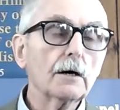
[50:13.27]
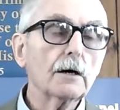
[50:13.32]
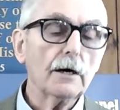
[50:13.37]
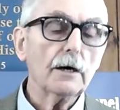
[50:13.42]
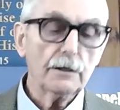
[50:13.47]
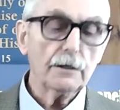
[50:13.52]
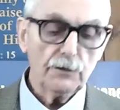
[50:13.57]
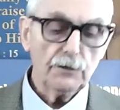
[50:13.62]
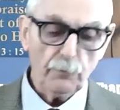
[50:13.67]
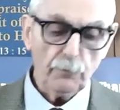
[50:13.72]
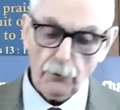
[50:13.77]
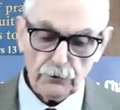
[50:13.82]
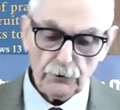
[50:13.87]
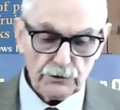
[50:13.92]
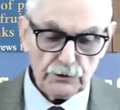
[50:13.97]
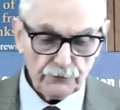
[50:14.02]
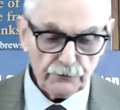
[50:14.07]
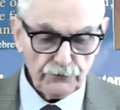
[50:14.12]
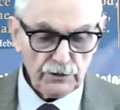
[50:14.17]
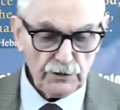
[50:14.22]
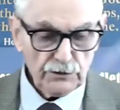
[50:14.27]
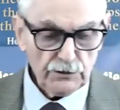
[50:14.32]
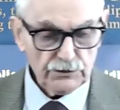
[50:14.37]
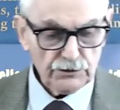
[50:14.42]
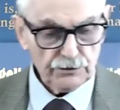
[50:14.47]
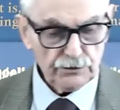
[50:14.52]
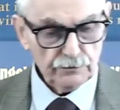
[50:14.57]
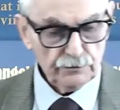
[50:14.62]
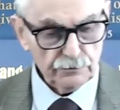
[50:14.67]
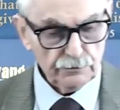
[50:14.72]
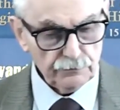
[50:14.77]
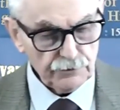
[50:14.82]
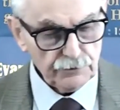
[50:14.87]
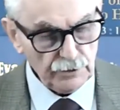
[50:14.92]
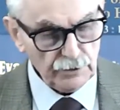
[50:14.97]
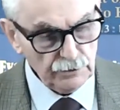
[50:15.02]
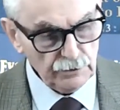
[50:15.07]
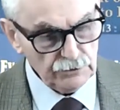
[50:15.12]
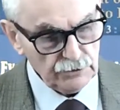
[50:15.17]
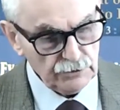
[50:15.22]
And the point of these
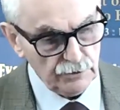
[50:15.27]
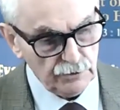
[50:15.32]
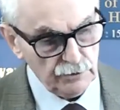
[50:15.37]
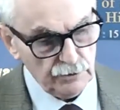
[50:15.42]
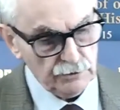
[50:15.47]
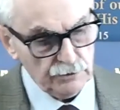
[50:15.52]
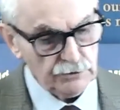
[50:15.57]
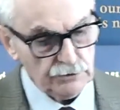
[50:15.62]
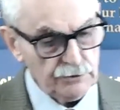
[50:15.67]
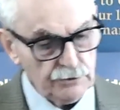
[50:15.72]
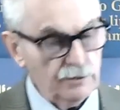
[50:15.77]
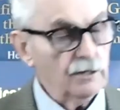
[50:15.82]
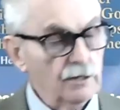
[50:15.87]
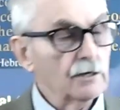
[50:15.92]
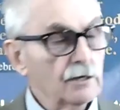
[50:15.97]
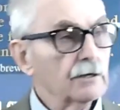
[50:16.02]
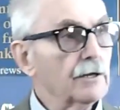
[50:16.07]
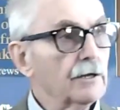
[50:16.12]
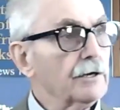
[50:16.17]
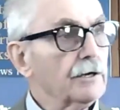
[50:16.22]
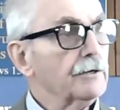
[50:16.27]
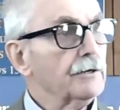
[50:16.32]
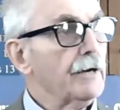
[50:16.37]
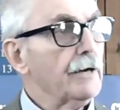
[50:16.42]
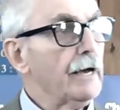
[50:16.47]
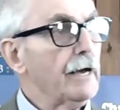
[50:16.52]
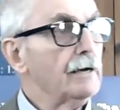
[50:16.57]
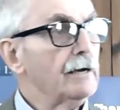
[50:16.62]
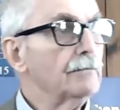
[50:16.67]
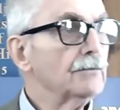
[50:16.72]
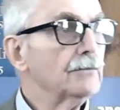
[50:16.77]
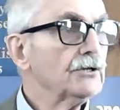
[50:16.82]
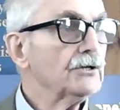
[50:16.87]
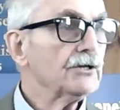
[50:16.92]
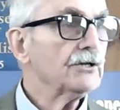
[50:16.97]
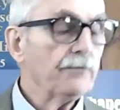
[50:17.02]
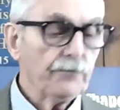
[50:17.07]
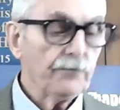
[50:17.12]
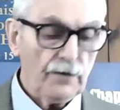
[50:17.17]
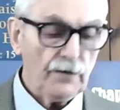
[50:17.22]
things is that
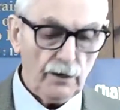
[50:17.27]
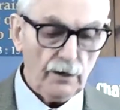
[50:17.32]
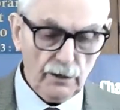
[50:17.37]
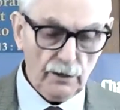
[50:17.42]
names